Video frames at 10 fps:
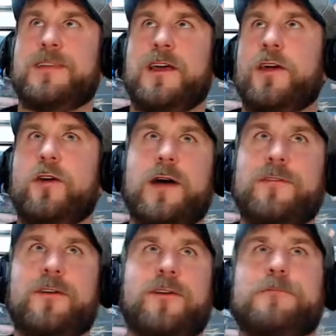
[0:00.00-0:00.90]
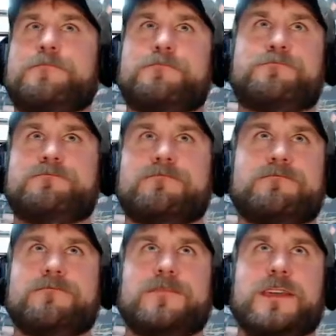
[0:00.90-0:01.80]
whoever,
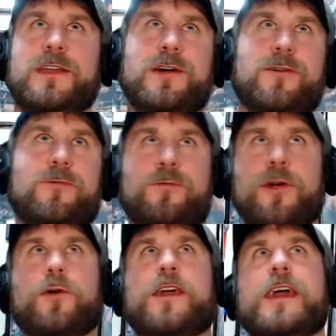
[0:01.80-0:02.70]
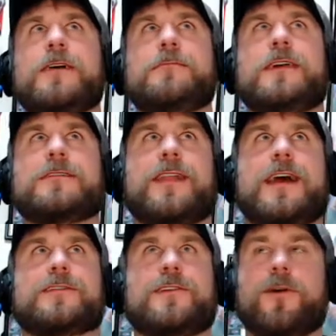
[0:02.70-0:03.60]
you know, wrote him his
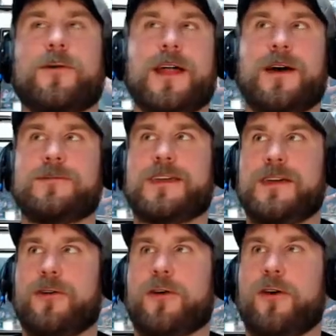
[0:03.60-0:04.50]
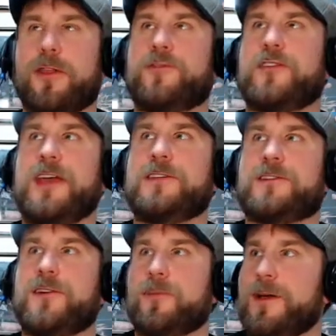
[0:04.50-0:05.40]
last go round killed all of Shane's
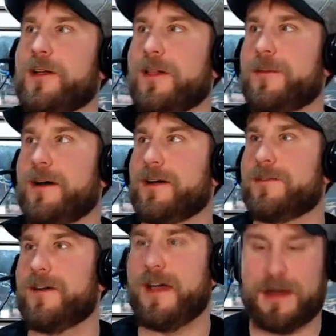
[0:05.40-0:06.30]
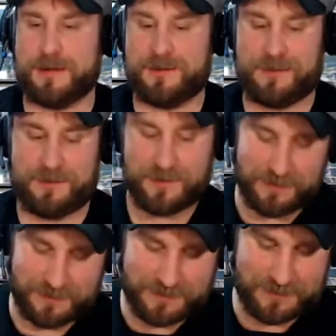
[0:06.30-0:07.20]
goodwill among the fans.
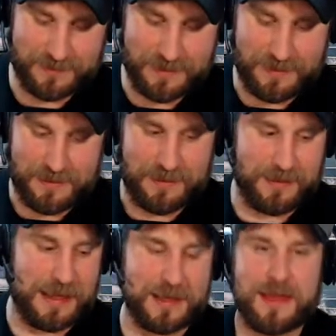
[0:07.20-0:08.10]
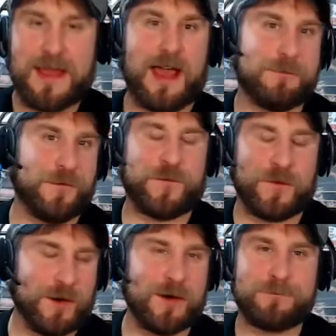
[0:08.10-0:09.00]
Like, and
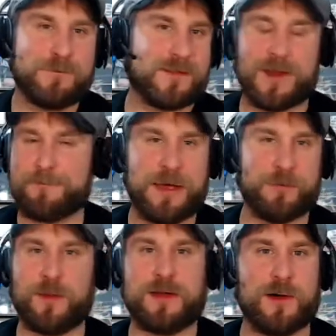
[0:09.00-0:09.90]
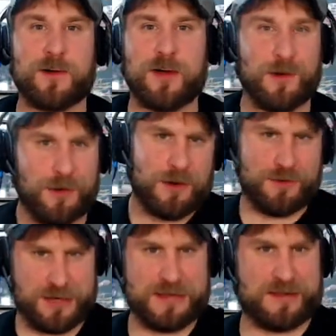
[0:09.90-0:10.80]
before some people we know go,
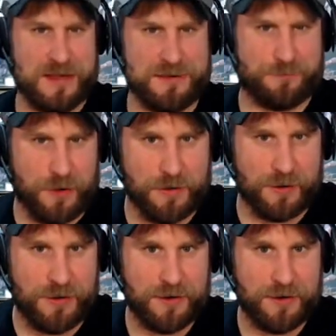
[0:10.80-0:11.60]
"Well, that's heat, brother."